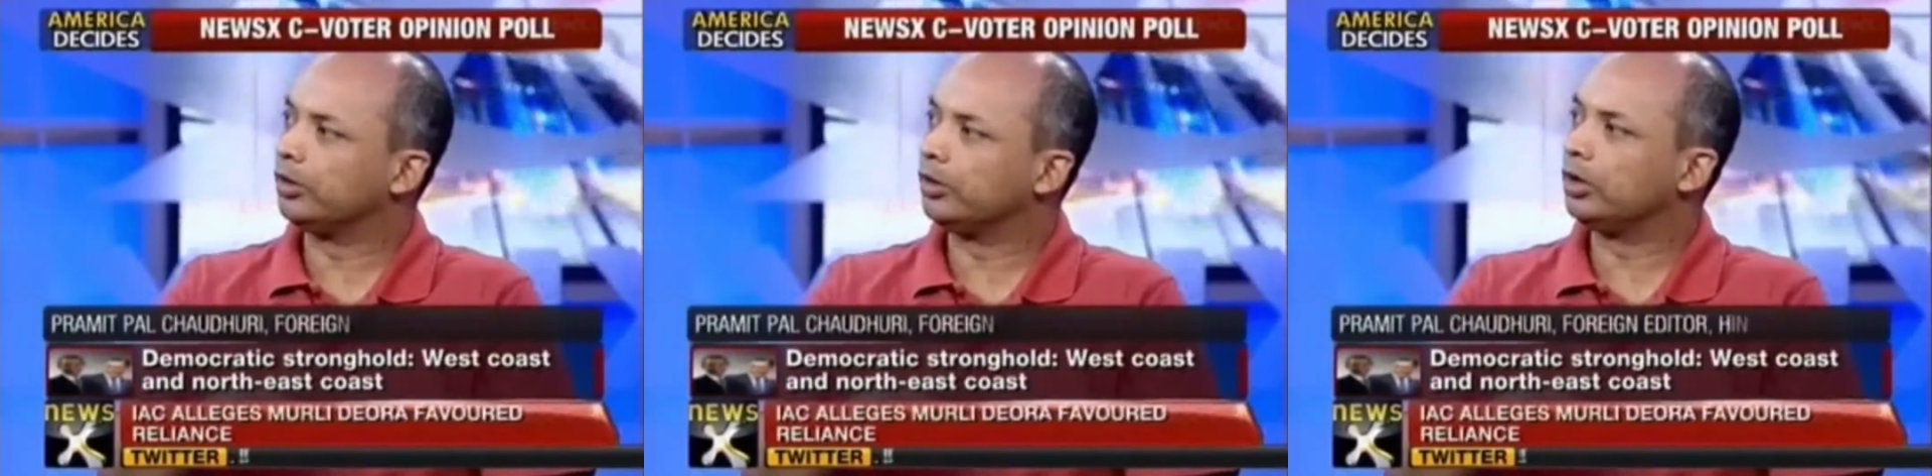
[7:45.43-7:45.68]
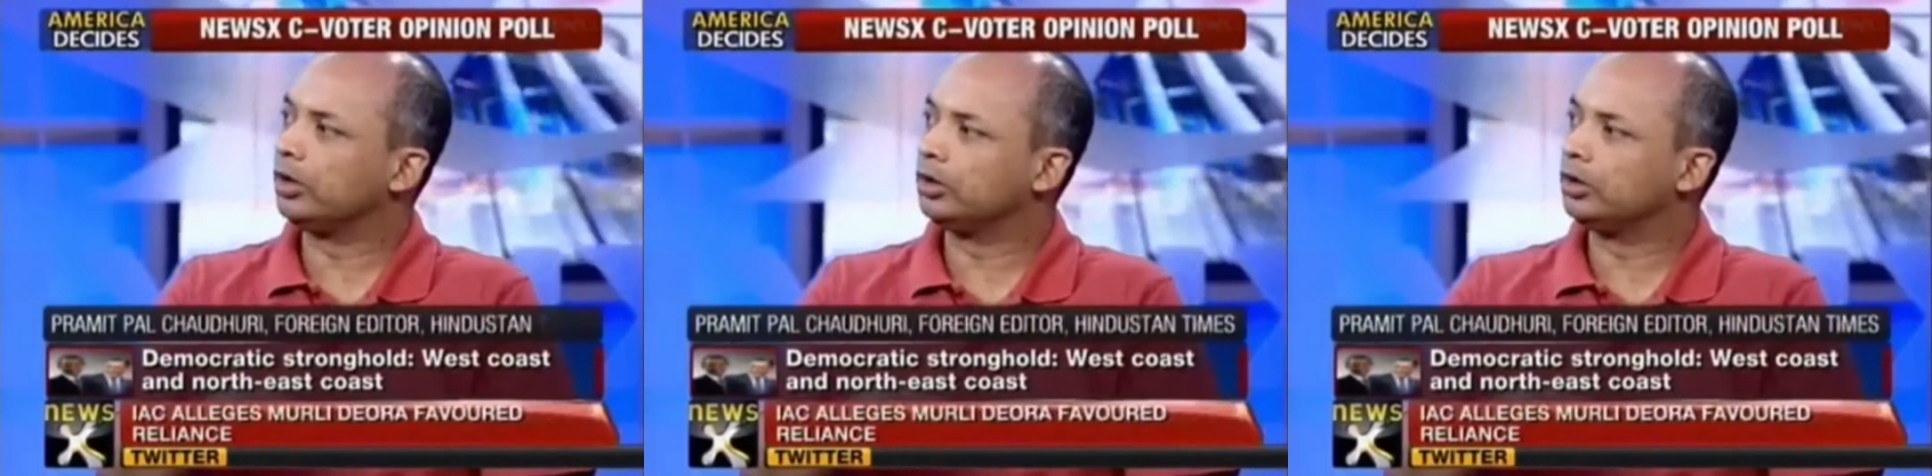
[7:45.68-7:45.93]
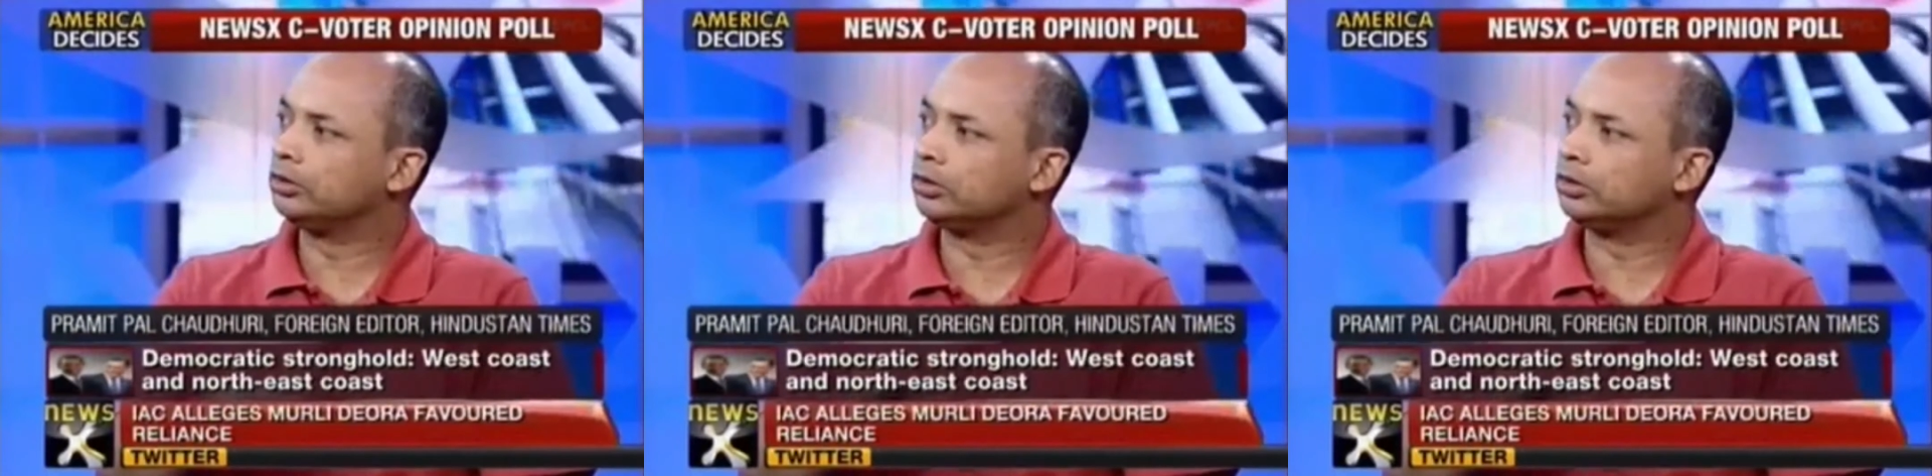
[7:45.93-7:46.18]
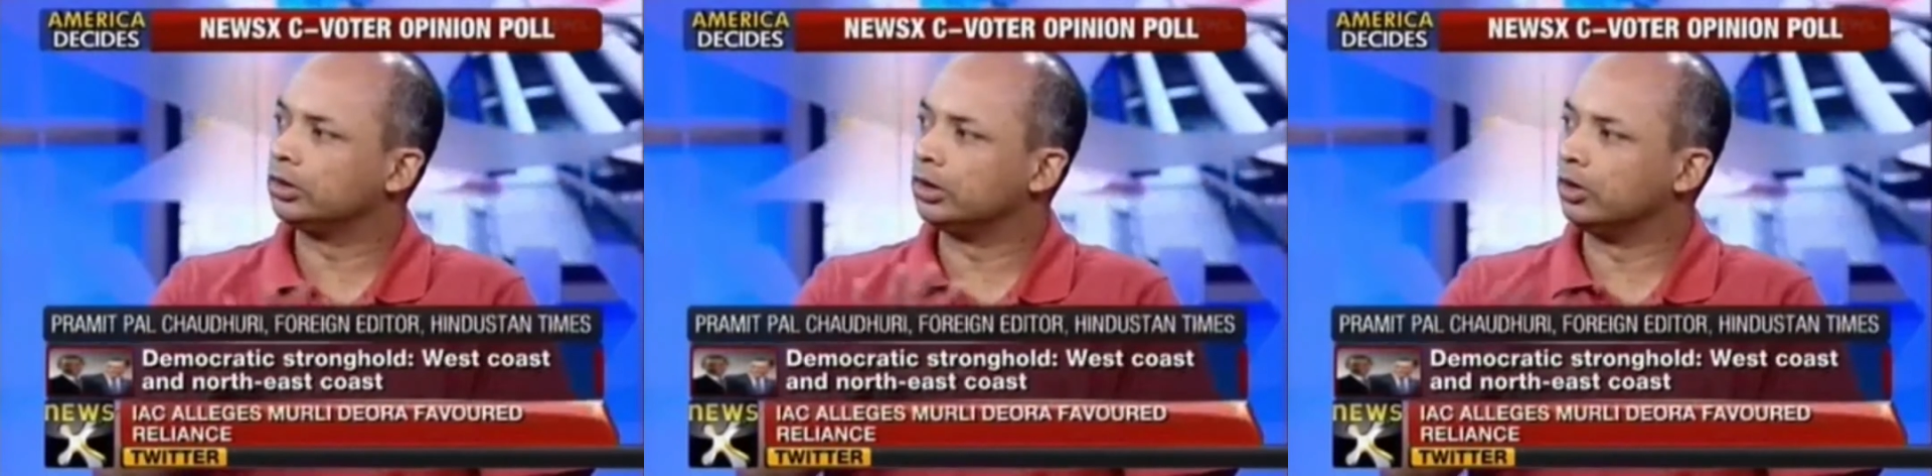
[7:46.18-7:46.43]

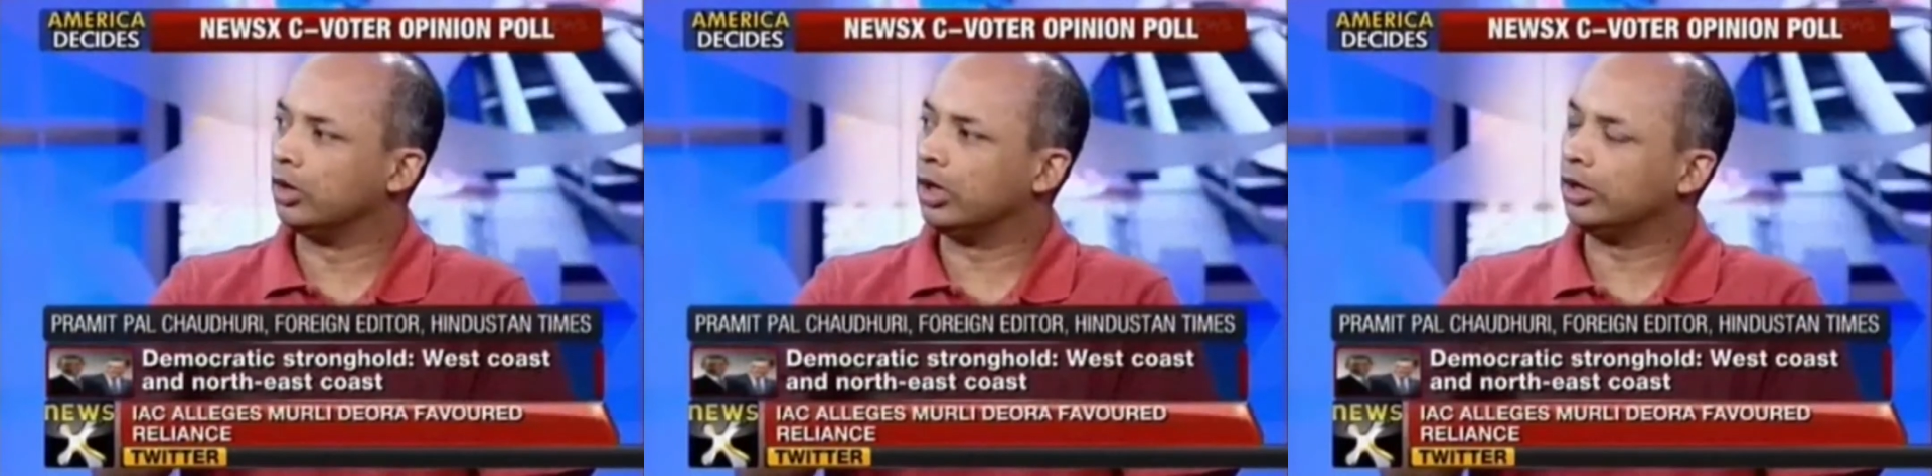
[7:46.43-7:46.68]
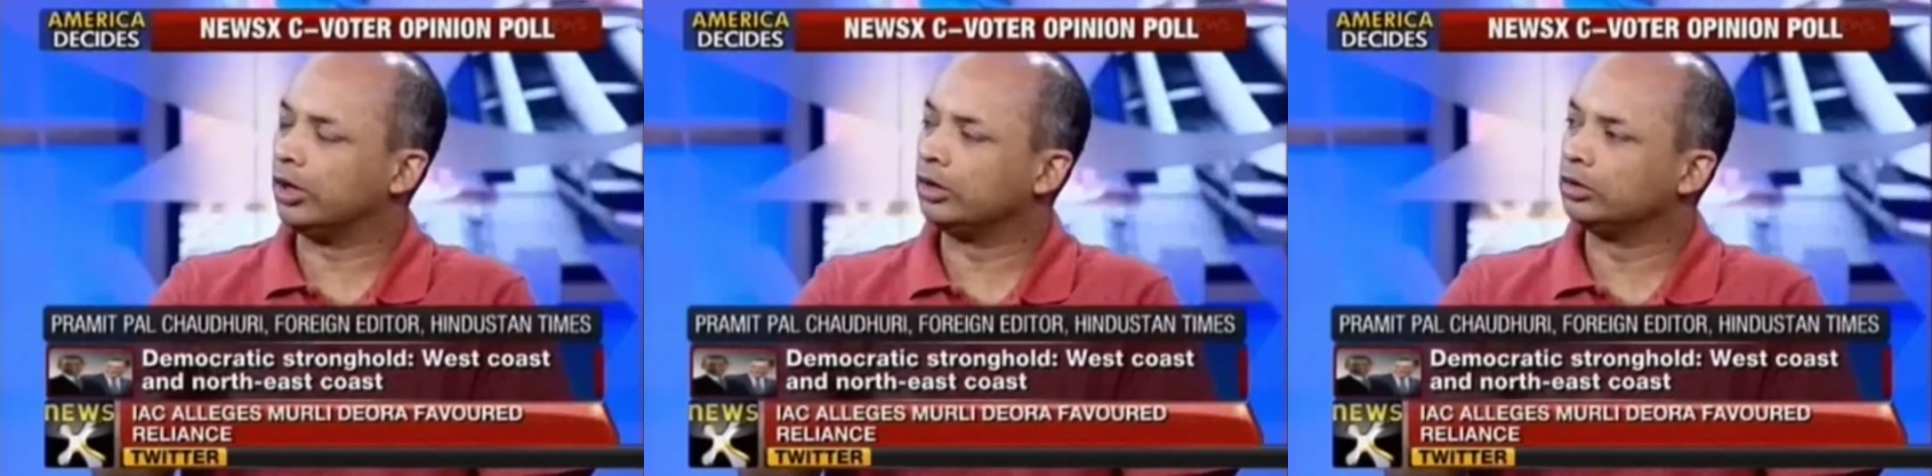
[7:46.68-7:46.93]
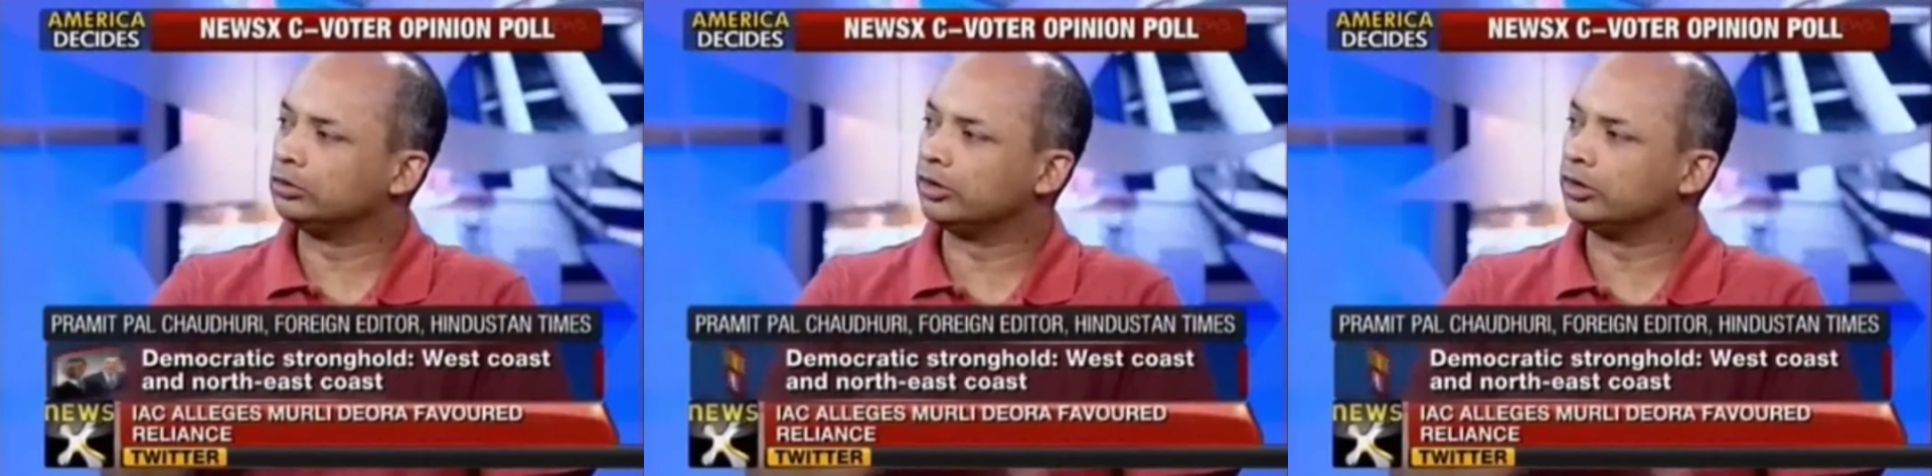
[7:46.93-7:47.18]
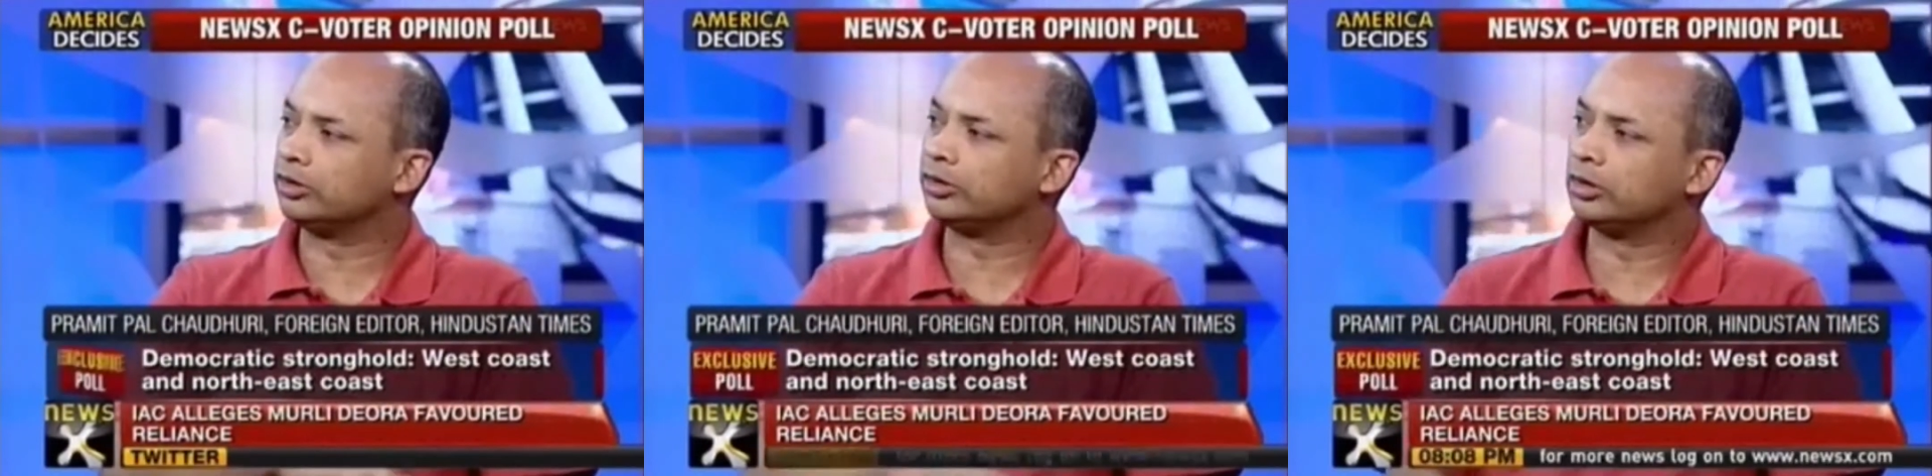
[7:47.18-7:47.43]
Florida, Ohio?